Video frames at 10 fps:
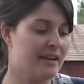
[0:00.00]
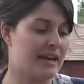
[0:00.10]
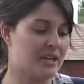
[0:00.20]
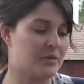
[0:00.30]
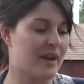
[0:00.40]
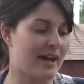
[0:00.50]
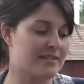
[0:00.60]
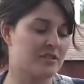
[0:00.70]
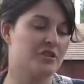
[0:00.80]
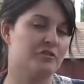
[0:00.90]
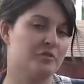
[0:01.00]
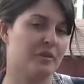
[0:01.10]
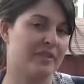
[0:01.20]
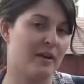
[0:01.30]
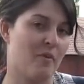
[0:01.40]
And you would ask the children
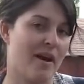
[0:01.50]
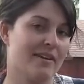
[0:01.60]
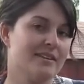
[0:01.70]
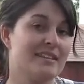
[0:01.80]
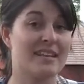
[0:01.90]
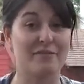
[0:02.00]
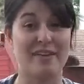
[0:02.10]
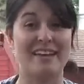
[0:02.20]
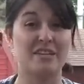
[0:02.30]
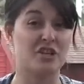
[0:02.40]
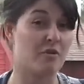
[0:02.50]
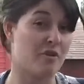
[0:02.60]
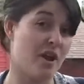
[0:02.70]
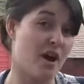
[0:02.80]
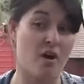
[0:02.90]
what that was, and if they don't
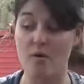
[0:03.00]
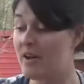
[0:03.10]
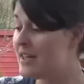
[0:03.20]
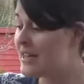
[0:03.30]
know,